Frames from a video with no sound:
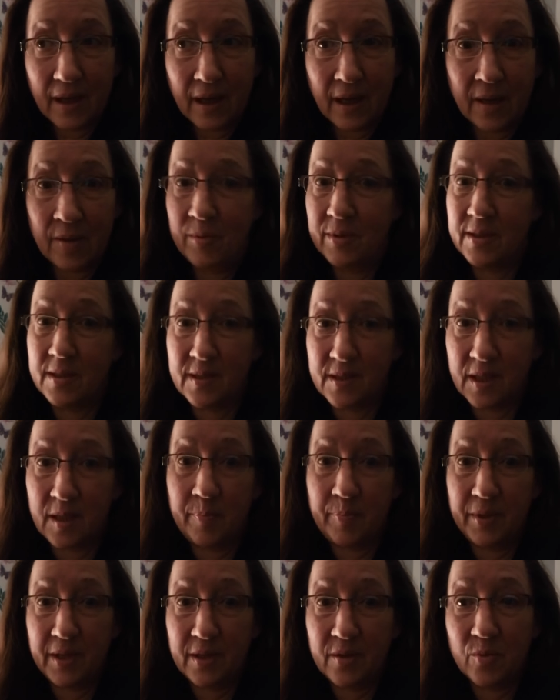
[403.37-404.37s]
I was
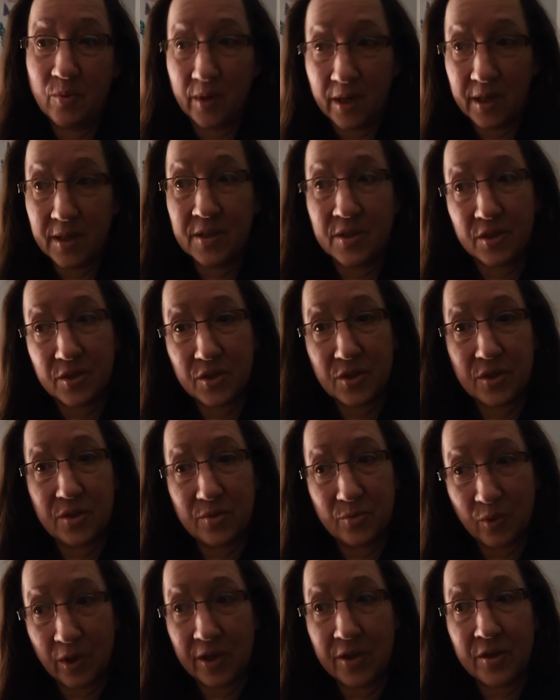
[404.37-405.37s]
sleeping one to
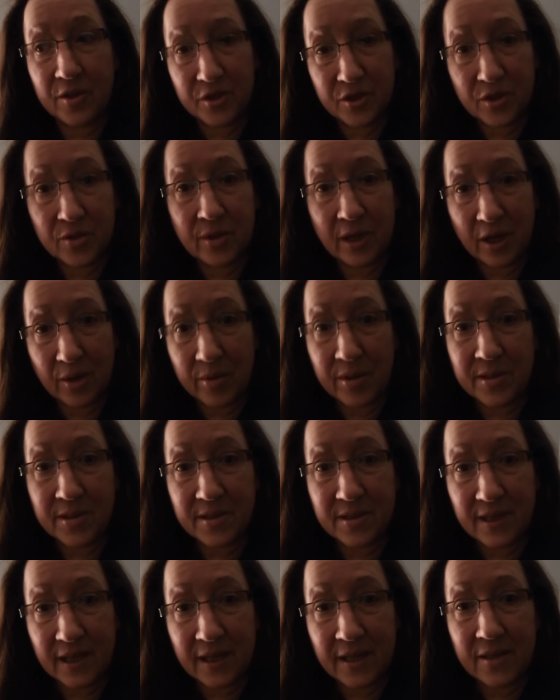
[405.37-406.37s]
one or two
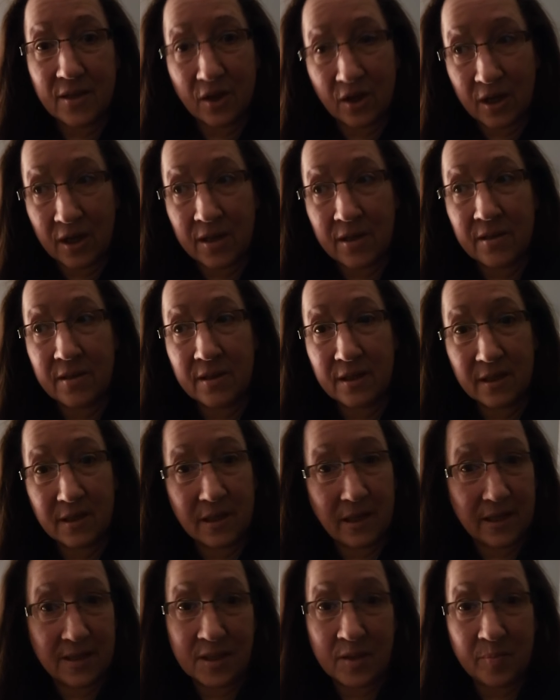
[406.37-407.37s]
hours a night on
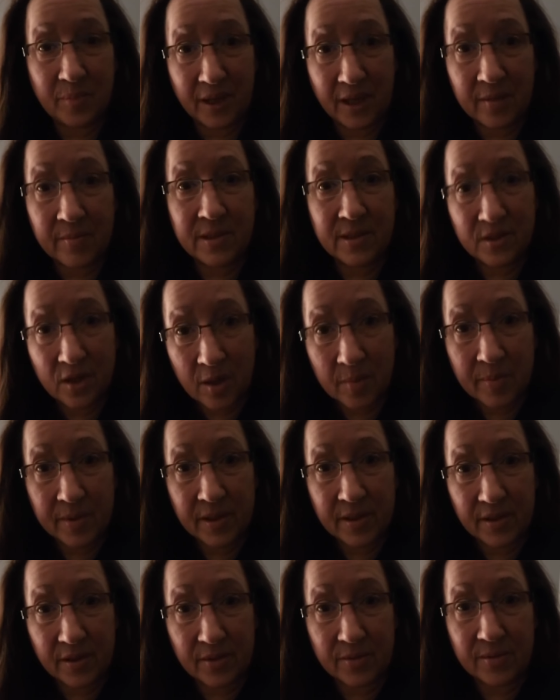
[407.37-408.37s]
clonazepam and
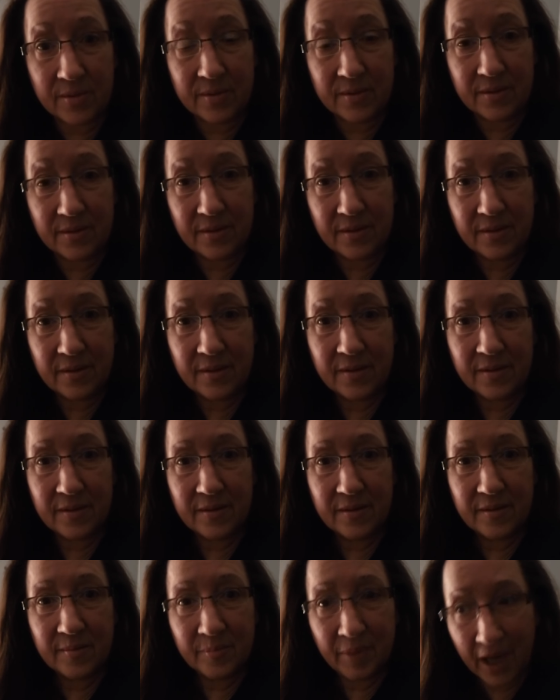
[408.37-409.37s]
zolpidem
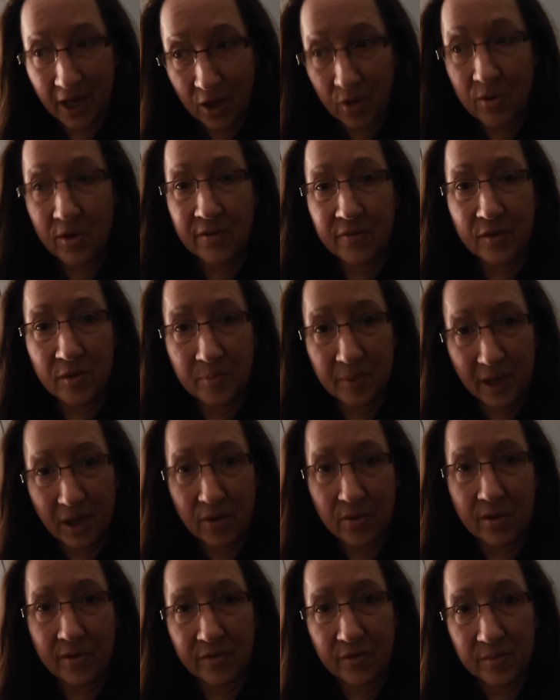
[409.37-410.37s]
Powerful,
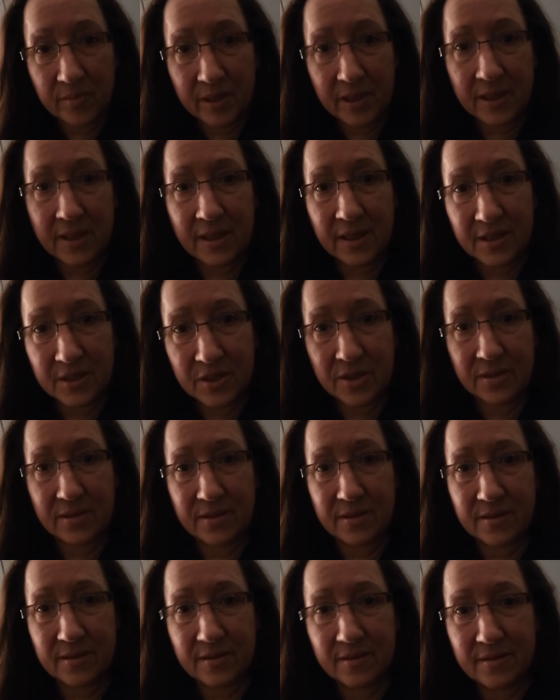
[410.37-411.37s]
powerful
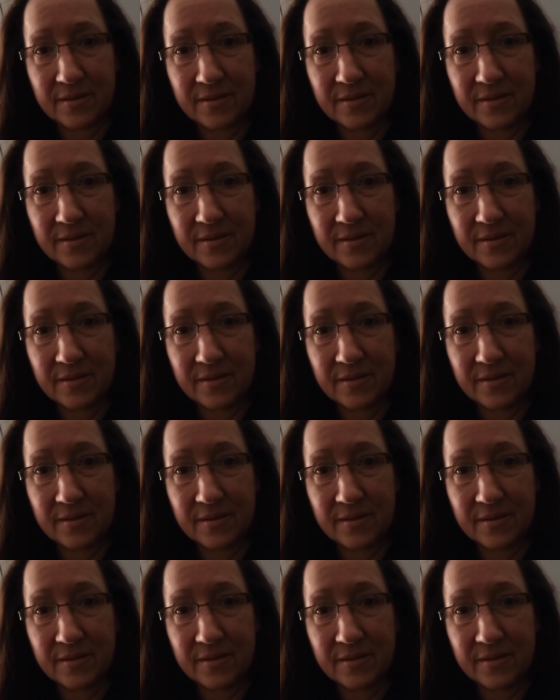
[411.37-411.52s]
medications.